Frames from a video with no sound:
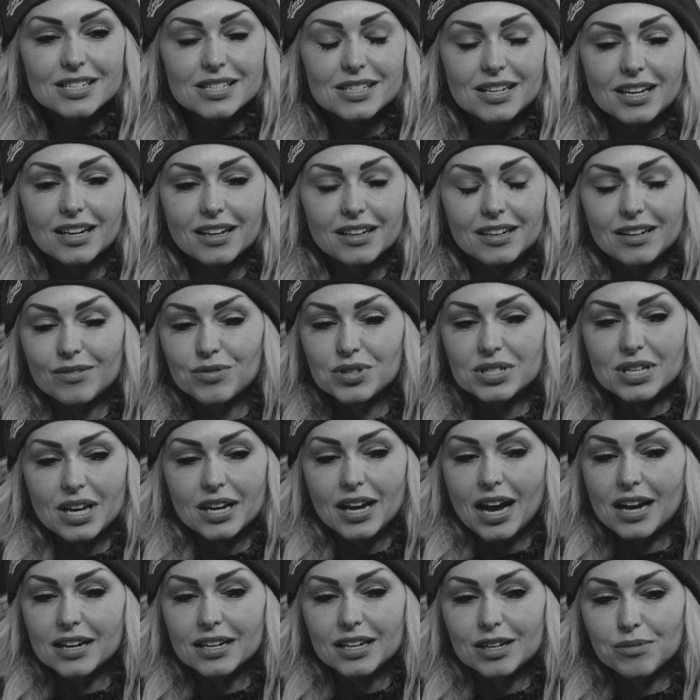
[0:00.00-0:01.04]
just was
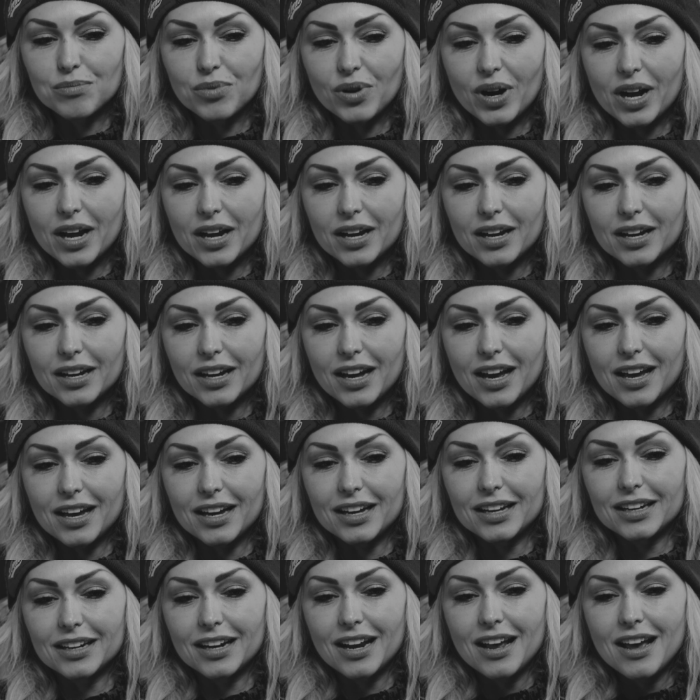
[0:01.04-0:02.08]
like, I need a break.
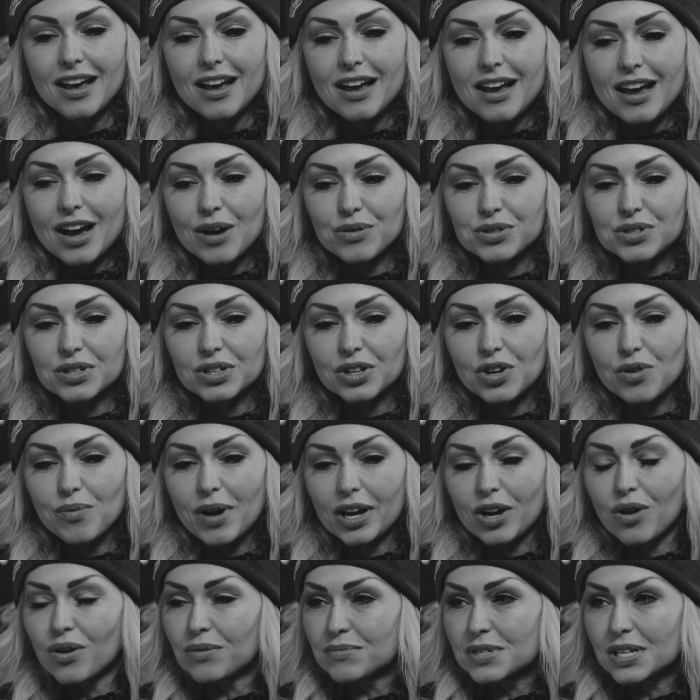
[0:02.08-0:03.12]
And I was going to go
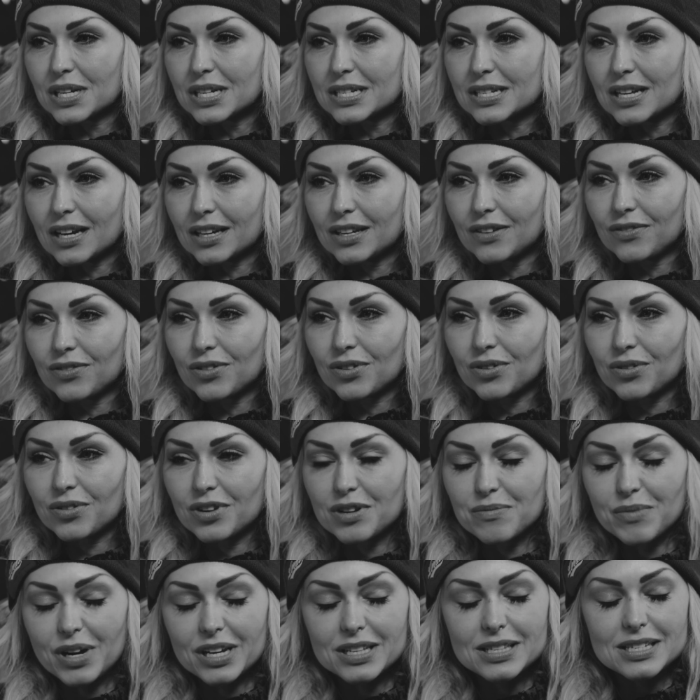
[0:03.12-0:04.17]
back home to Kentucky for
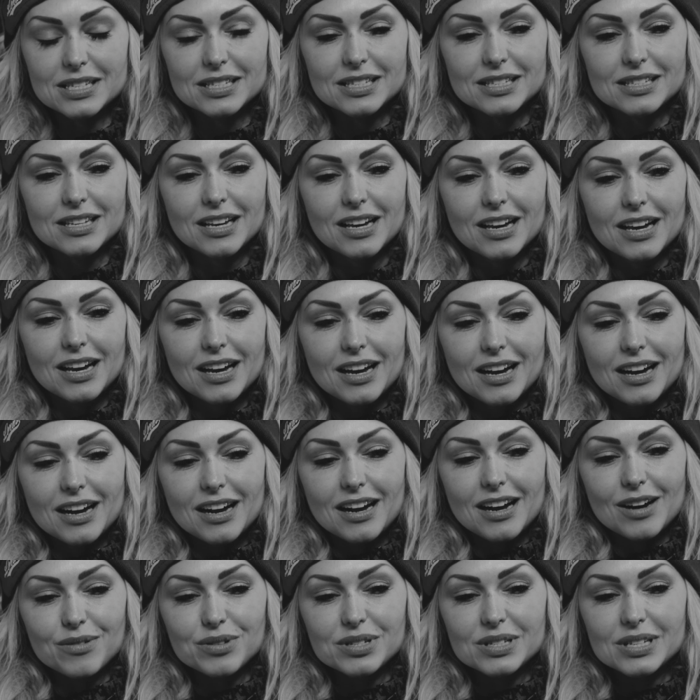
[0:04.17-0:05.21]
3 months.
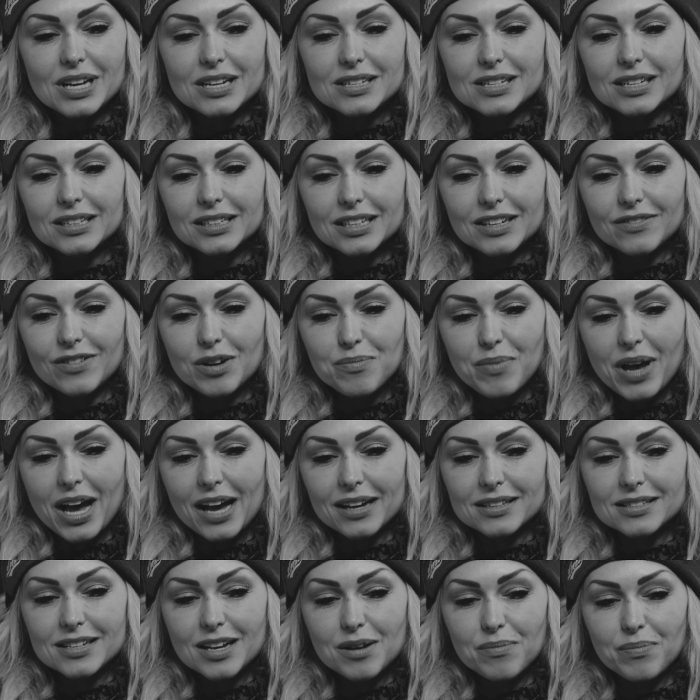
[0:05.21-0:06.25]
I was set to leave. I
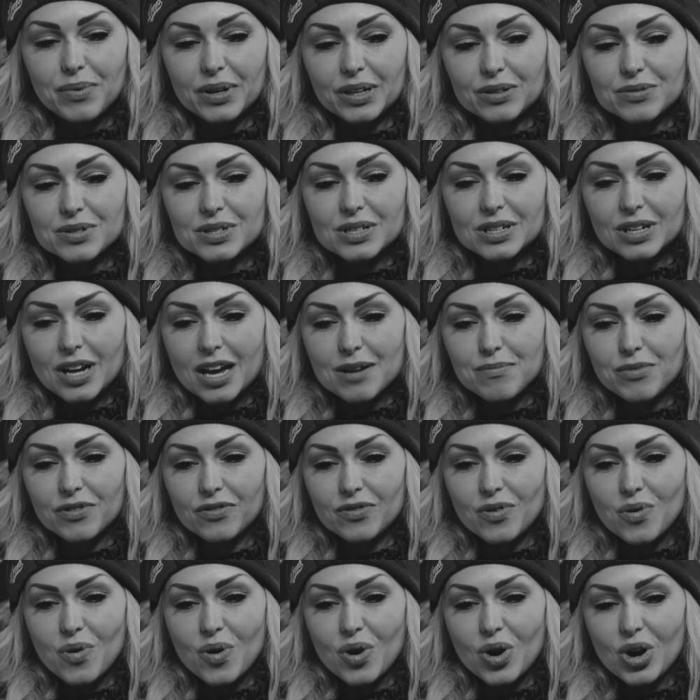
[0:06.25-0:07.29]
packed up, and it was the night
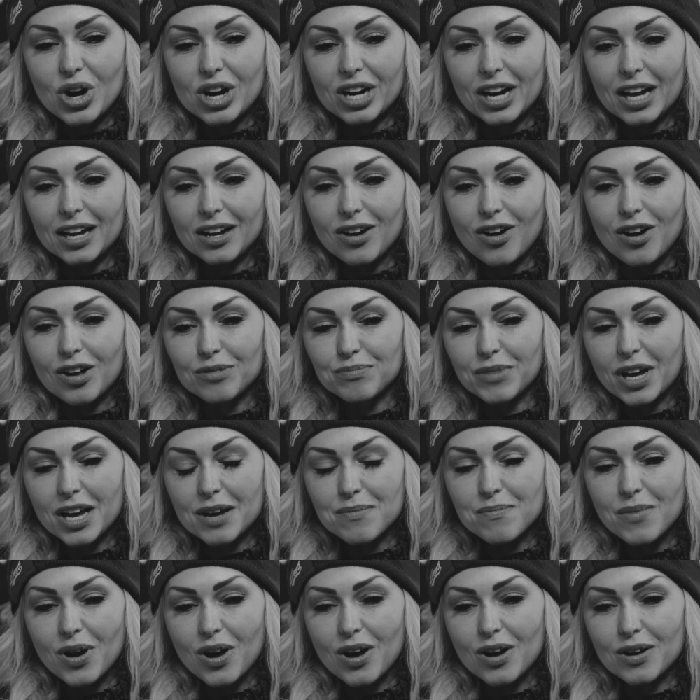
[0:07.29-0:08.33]
before, and I called my
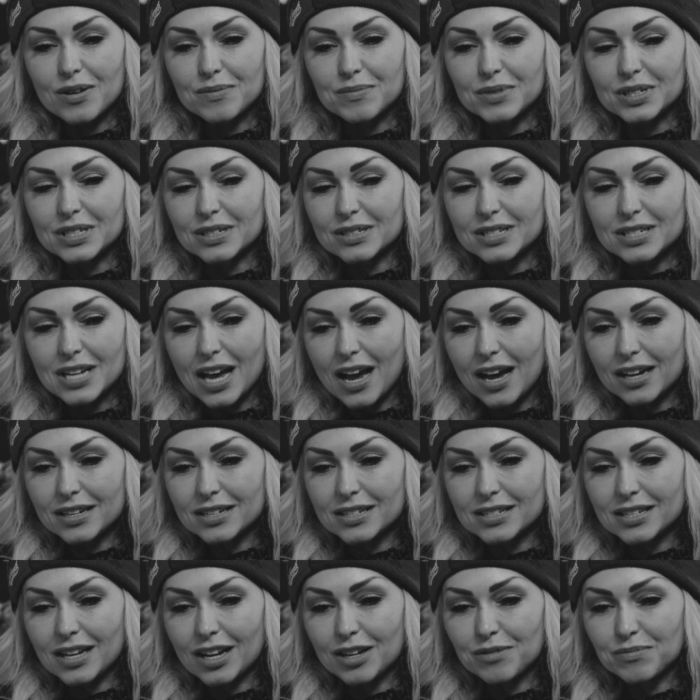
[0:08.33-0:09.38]
mom and dad
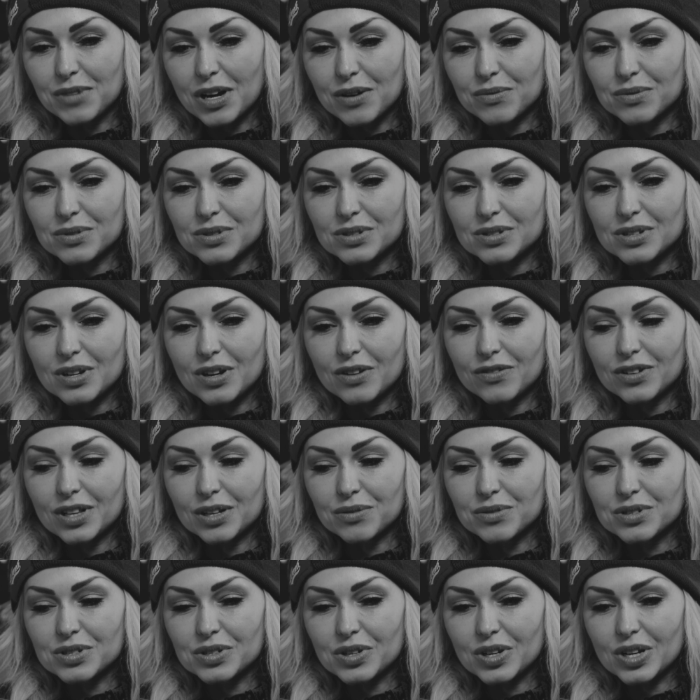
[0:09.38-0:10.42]
to tell them
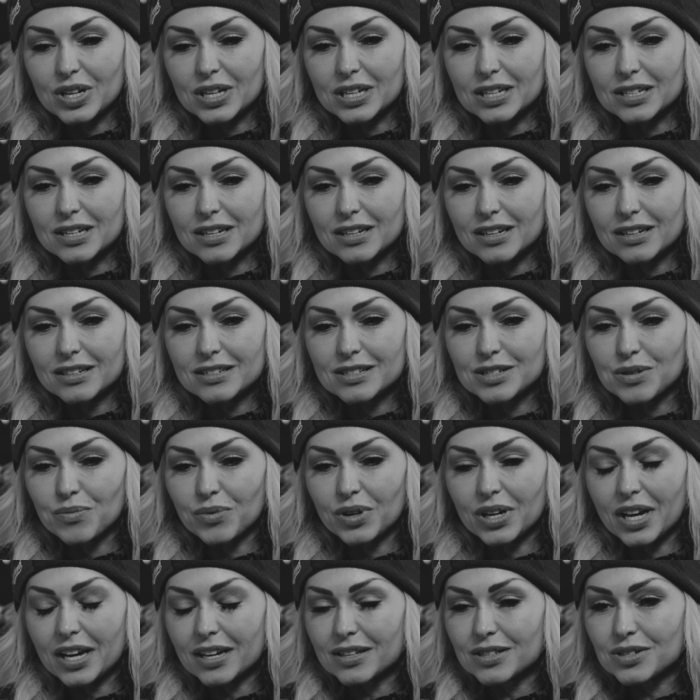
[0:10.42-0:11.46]
everything was good, and
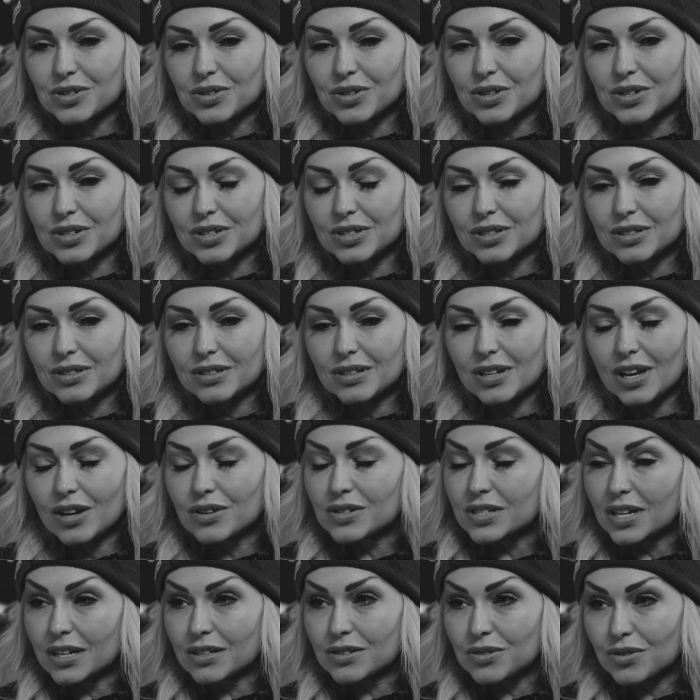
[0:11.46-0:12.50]
someone
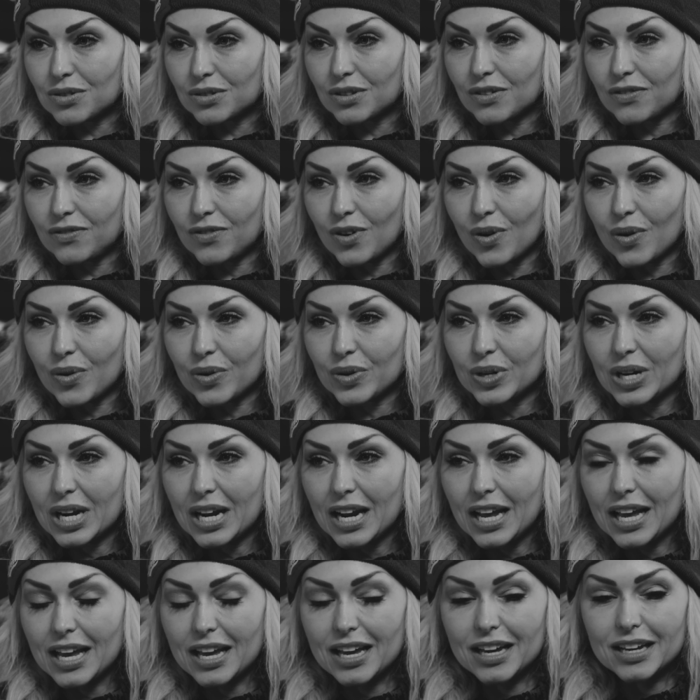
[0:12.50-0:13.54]
else answered the
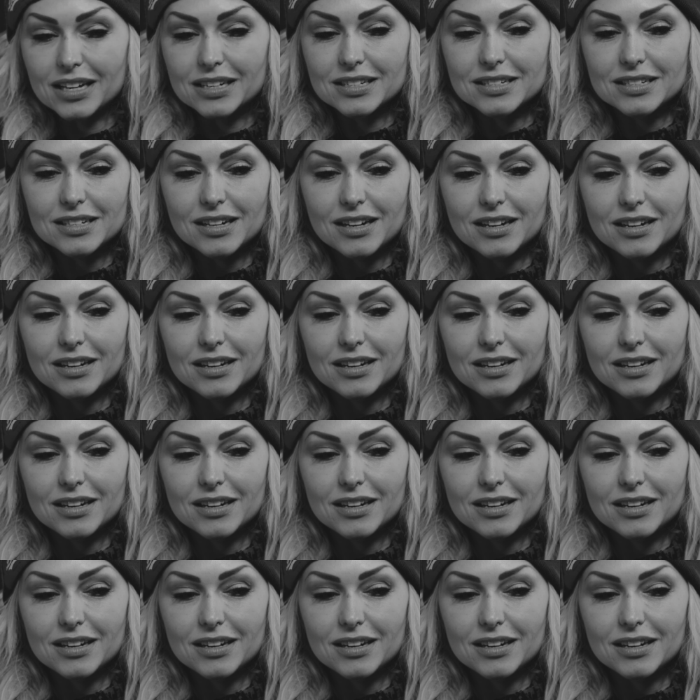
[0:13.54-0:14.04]
phone and